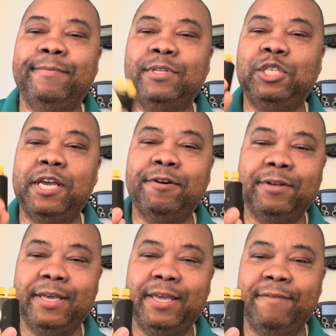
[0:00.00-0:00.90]

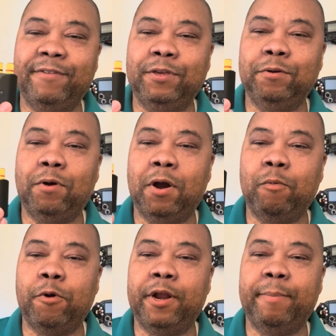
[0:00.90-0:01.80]
Generally, if you are
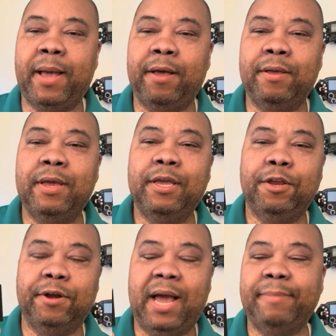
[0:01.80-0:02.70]
worried about
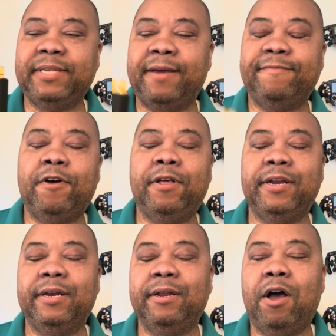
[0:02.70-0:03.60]
your knob sound
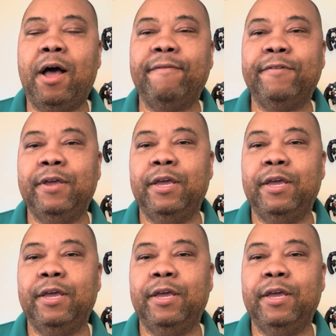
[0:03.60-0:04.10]
falling off,